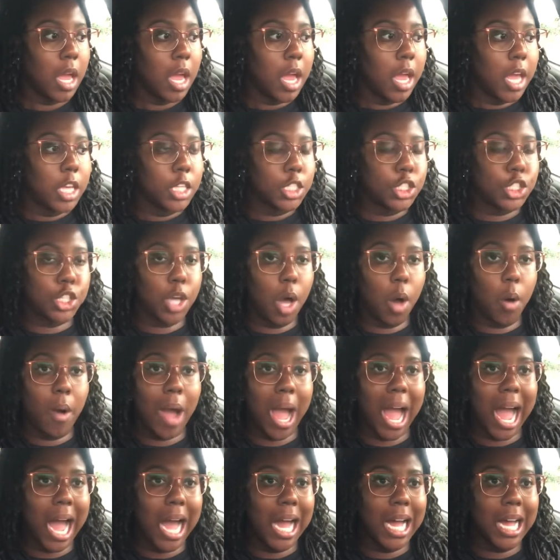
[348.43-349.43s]
So
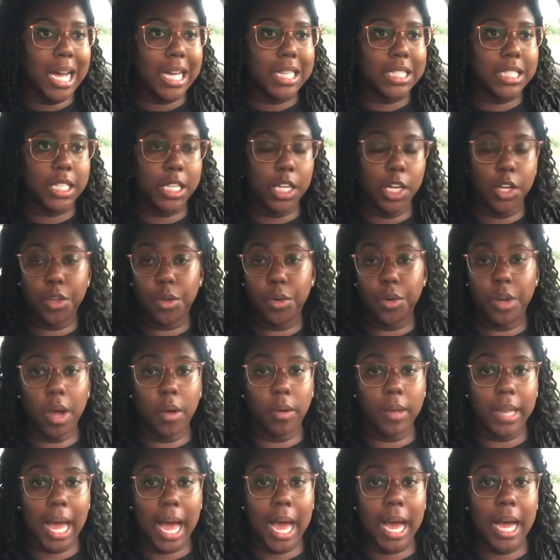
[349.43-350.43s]
I tell you no
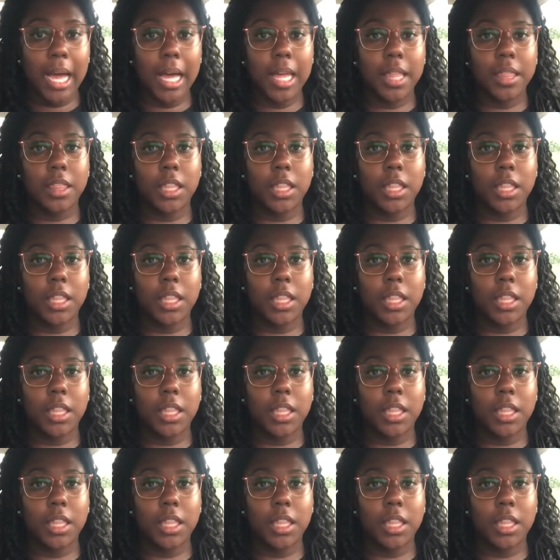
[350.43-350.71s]
lie,